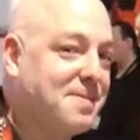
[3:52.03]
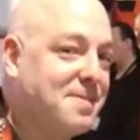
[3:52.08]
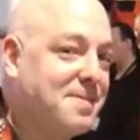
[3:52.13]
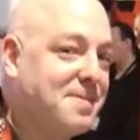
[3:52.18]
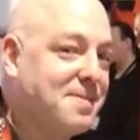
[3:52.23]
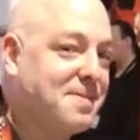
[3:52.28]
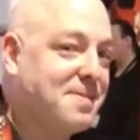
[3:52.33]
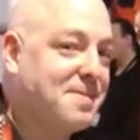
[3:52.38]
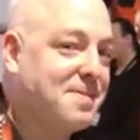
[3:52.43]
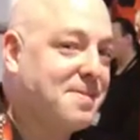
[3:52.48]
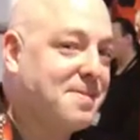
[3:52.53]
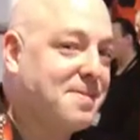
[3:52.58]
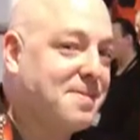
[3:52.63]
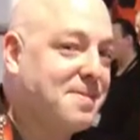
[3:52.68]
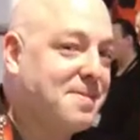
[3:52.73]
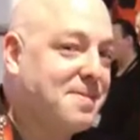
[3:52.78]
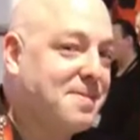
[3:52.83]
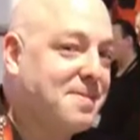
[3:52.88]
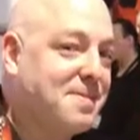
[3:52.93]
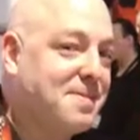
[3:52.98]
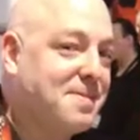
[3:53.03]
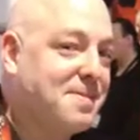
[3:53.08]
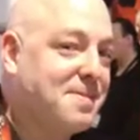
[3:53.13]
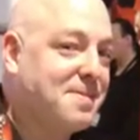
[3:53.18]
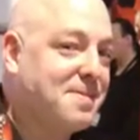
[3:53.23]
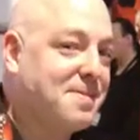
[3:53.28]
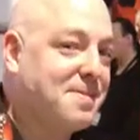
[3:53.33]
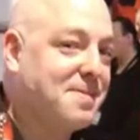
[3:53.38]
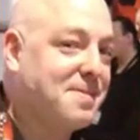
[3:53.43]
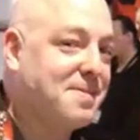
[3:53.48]

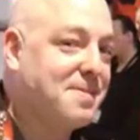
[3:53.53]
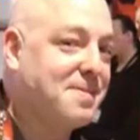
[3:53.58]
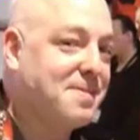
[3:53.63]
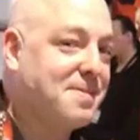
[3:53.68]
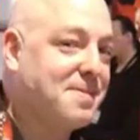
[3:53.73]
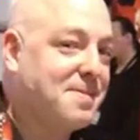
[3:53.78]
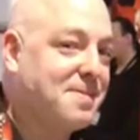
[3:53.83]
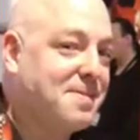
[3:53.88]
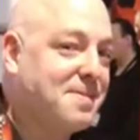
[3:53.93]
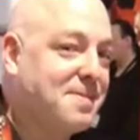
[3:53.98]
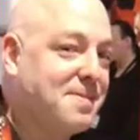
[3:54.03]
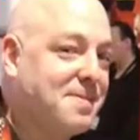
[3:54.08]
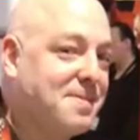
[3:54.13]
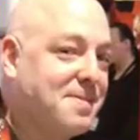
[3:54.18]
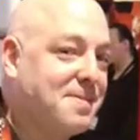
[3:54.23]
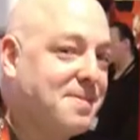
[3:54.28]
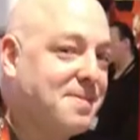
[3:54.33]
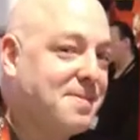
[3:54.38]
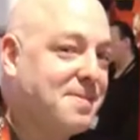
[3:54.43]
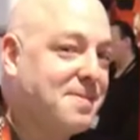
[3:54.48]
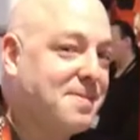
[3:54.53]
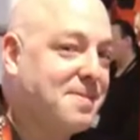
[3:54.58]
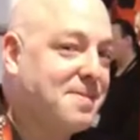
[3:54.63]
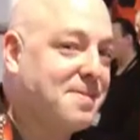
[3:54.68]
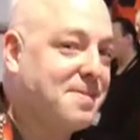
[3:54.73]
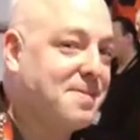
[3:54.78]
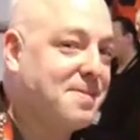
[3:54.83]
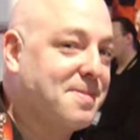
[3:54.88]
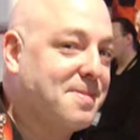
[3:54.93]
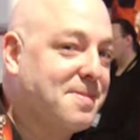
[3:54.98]

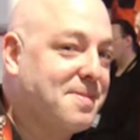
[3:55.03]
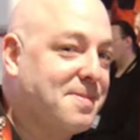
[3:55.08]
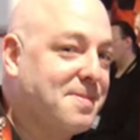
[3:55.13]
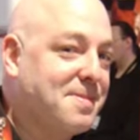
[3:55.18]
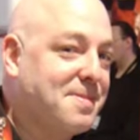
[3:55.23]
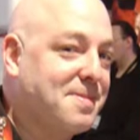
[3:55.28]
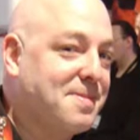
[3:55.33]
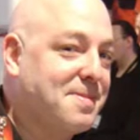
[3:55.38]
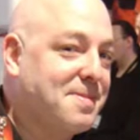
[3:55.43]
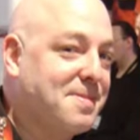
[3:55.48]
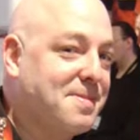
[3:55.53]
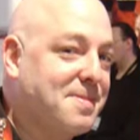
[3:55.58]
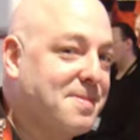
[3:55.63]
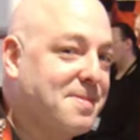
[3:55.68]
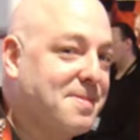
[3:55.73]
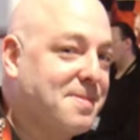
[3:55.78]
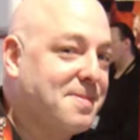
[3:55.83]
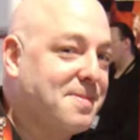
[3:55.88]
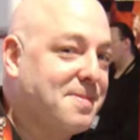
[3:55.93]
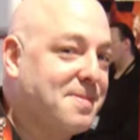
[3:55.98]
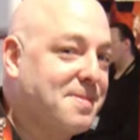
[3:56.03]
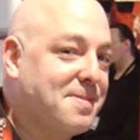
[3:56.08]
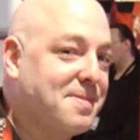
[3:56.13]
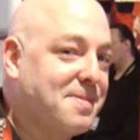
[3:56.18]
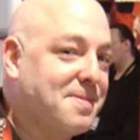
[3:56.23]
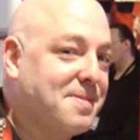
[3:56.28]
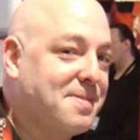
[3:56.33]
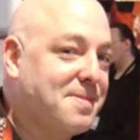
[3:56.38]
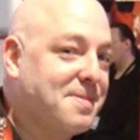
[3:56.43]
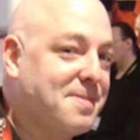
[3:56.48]

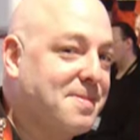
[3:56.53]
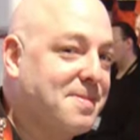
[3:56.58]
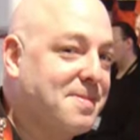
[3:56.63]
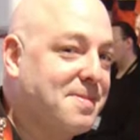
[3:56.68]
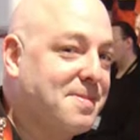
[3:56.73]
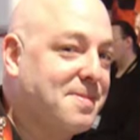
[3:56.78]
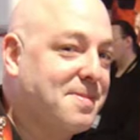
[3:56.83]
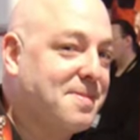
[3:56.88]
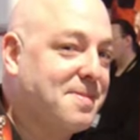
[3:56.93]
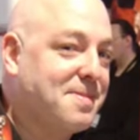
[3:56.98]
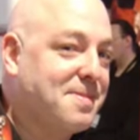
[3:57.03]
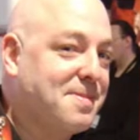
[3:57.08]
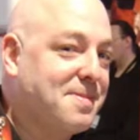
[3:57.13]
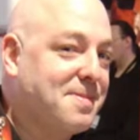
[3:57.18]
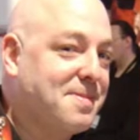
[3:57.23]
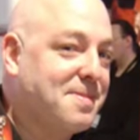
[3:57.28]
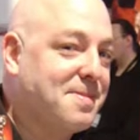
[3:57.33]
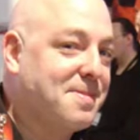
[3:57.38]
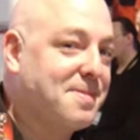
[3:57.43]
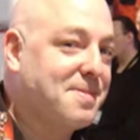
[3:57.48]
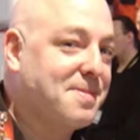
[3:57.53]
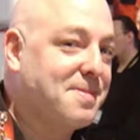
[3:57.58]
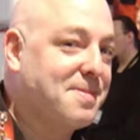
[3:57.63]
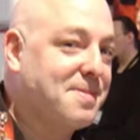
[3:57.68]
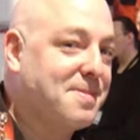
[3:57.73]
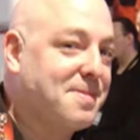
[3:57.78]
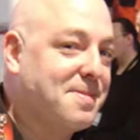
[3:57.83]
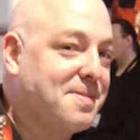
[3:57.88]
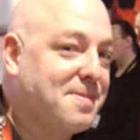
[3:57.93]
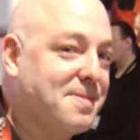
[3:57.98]

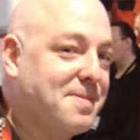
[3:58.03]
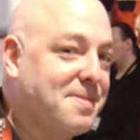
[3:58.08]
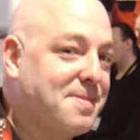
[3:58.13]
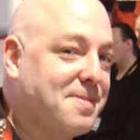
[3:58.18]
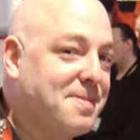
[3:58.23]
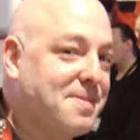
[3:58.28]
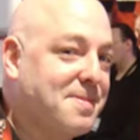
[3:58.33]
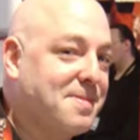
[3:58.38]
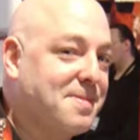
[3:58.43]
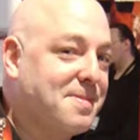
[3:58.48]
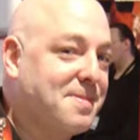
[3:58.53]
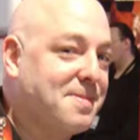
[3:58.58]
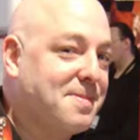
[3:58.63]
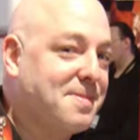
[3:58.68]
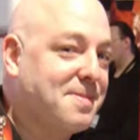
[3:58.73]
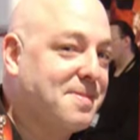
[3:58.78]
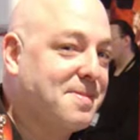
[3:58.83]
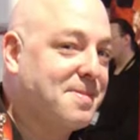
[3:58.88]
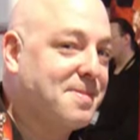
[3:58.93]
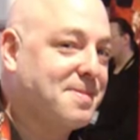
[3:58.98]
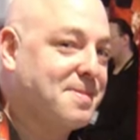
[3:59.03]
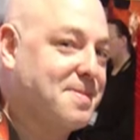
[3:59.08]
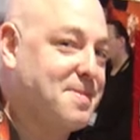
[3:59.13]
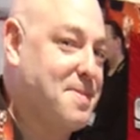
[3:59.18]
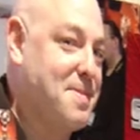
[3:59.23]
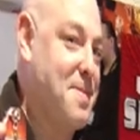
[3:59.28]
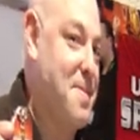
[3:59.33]
No words are spoken by the person on screen.